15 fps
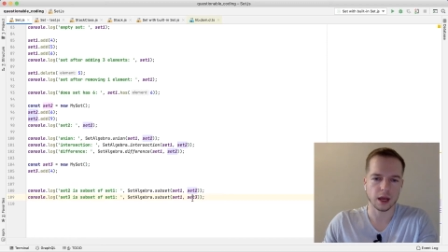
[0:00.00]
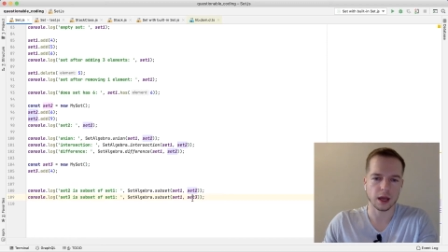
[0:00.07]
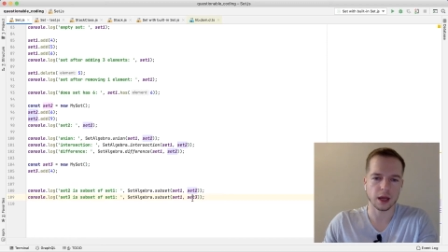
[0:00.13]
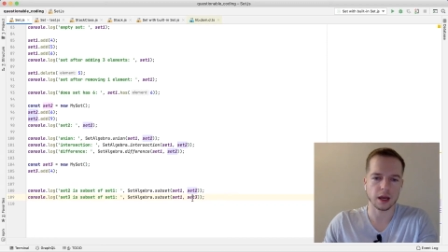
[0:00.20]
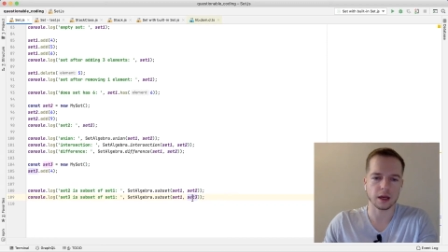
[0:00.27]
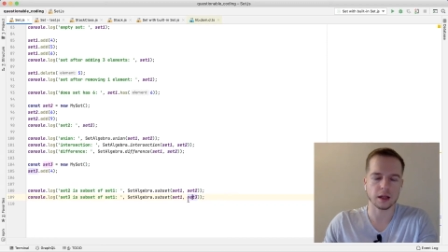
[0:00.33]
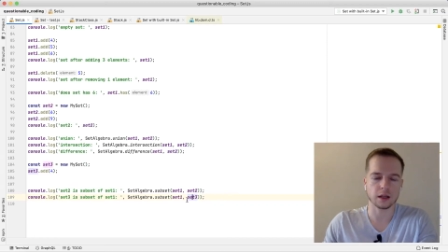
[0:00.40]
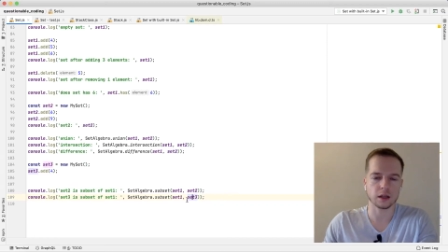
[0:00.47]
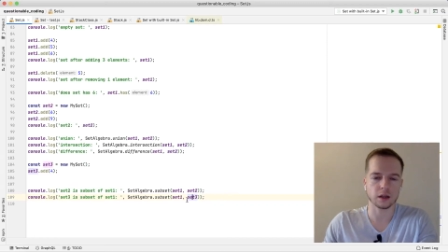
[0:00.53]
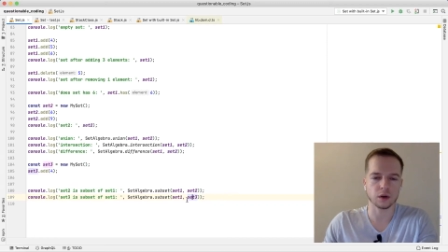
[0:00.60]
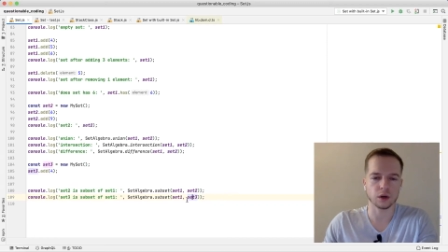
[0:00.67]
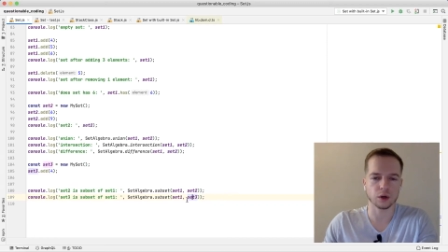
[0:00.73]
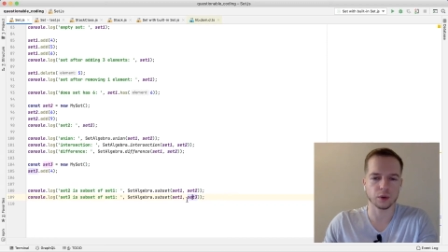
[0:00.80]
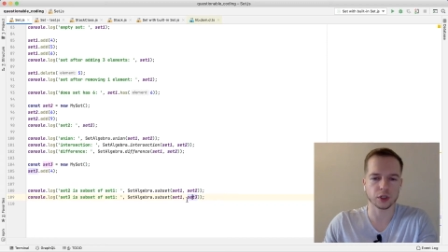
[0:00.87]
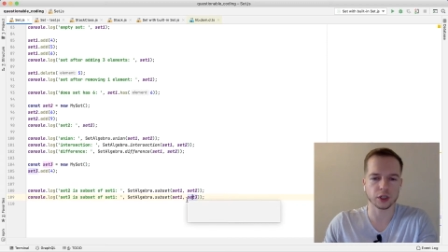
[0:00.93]
And
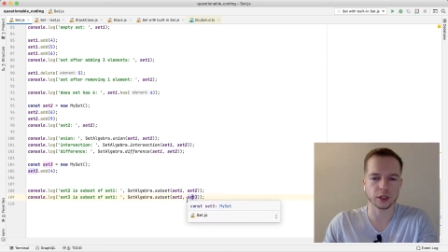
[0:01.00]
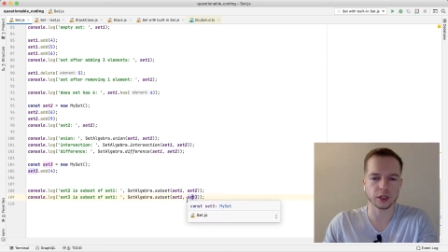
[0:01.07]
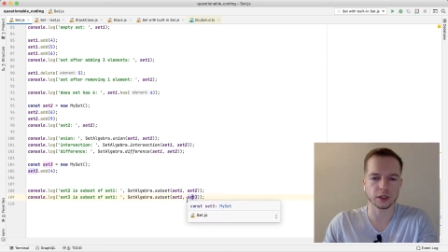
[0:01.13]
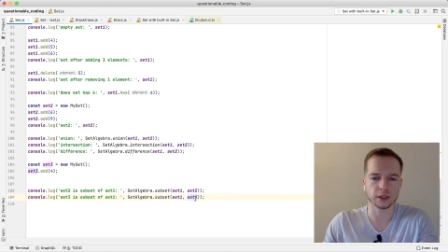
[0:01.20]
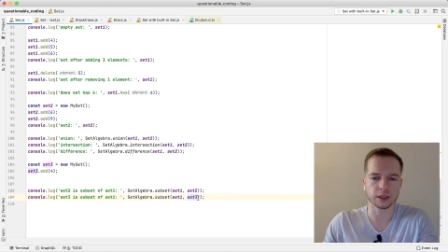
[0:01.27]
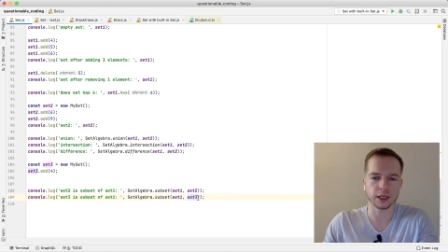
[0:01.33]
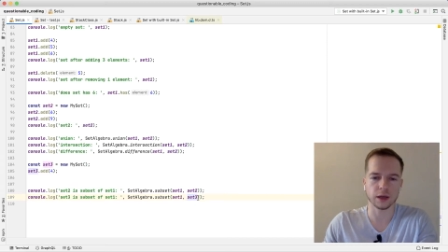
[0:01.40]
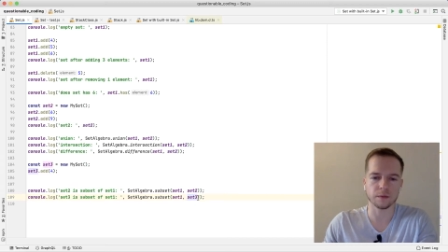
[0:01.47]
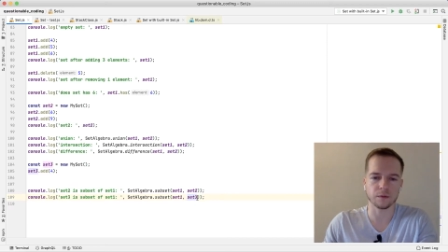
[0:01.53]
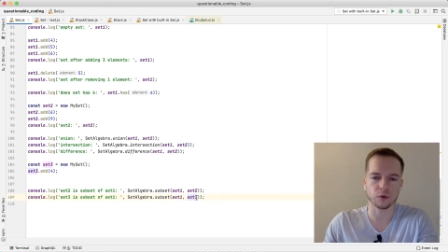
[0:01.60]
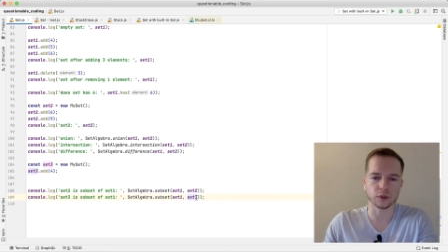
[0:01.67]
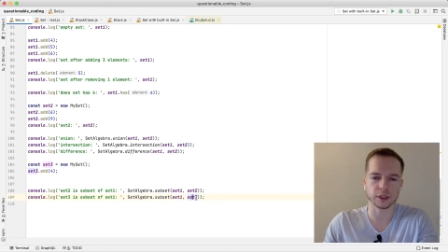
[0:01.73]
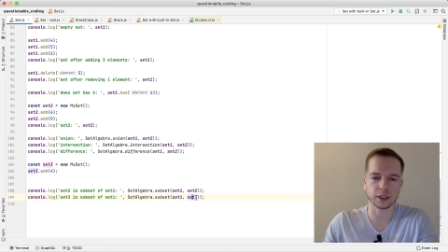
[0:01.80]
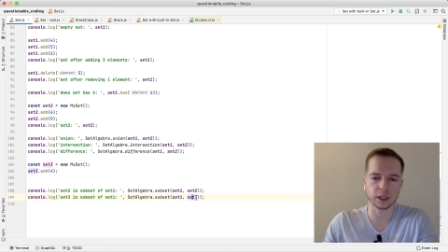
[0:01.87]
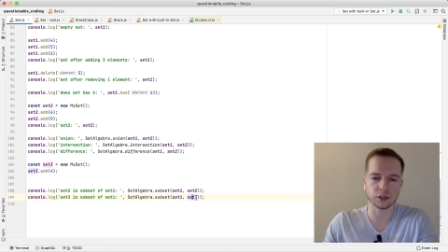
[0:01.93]
we're checking the same
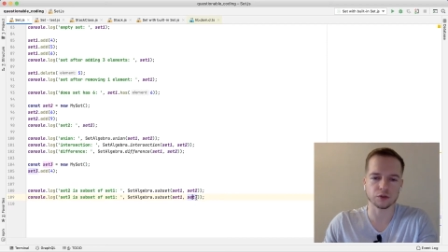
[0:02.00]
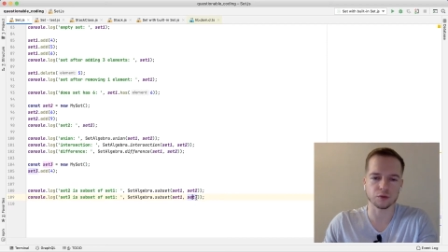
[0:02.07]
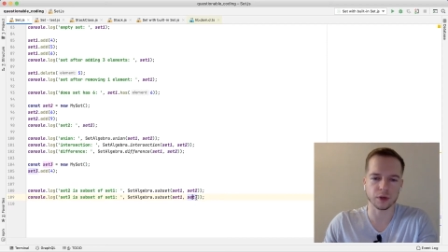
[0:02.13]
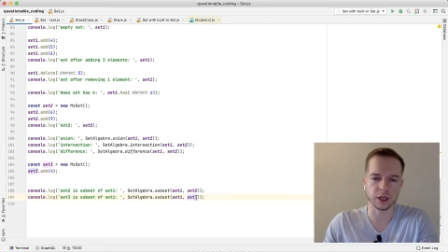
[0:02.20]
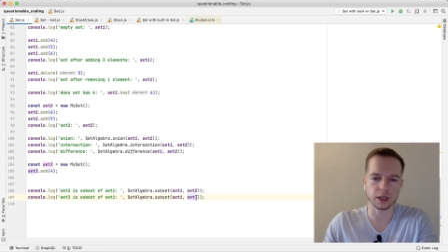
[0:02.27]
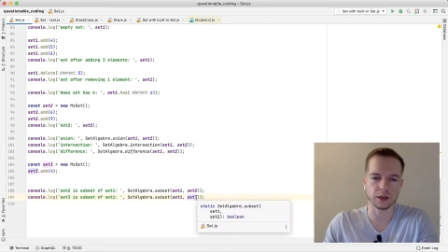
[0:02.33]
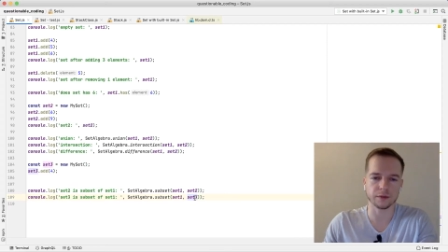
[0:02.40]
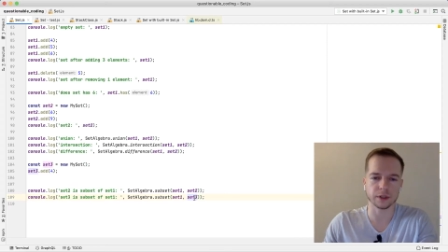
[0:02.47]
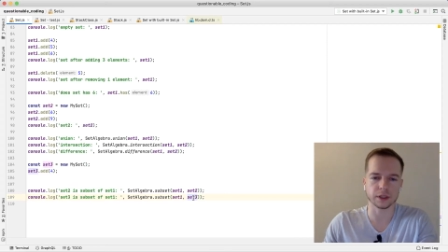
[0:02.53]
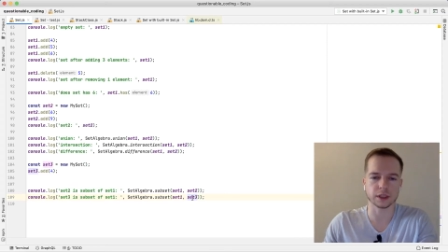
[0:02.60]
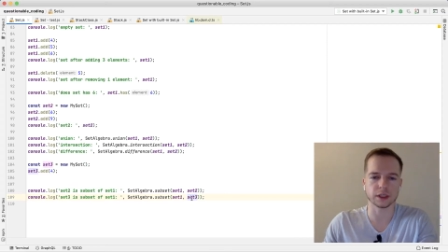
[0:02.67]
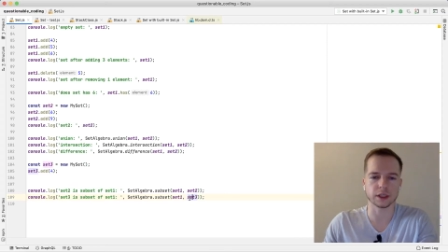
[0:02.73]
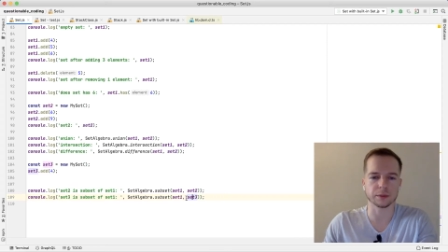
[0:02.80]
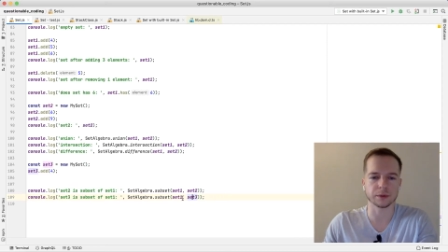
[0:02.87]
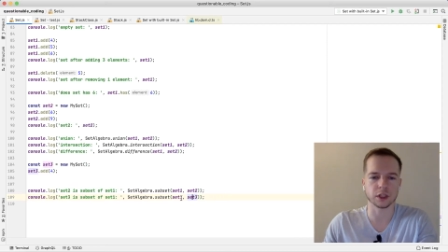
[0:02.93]
for set 3 if
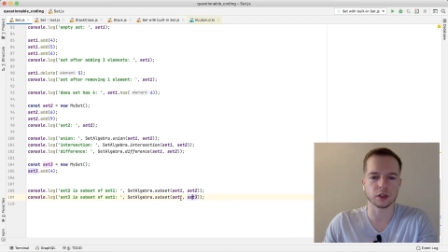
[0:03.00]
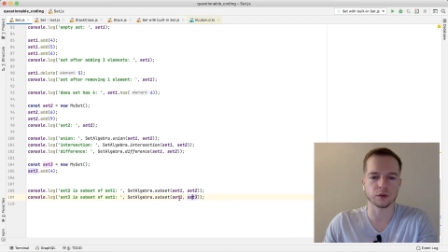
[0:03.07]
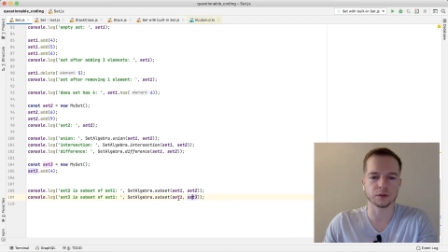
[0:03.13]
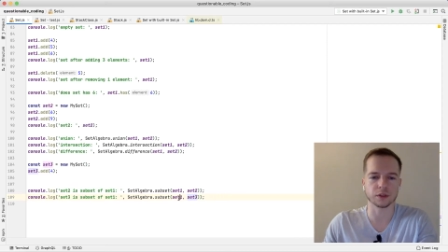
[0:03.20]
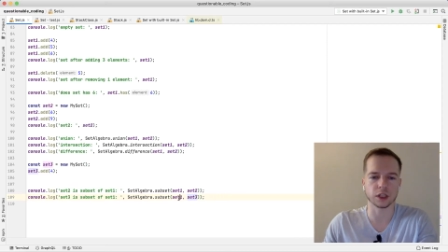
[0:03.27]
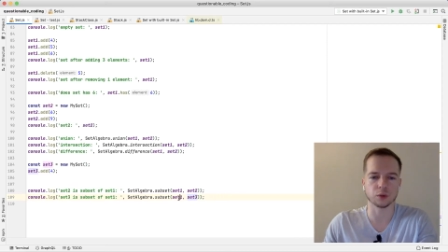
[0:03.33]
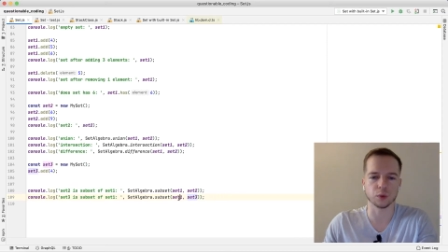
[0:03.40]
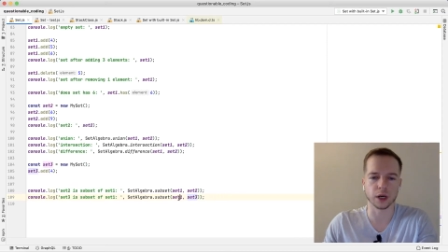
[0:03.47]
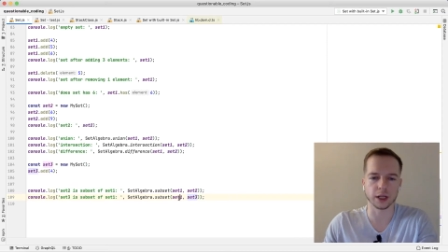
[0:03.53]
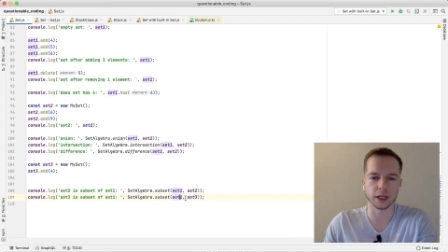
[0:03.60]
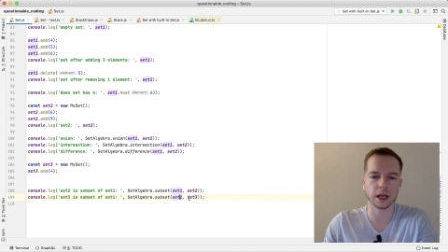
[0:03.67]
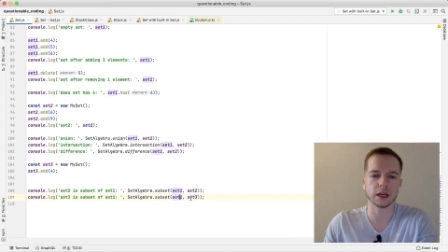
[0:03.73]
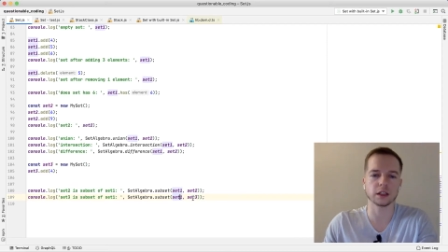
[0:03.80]
it's a subset of set 1.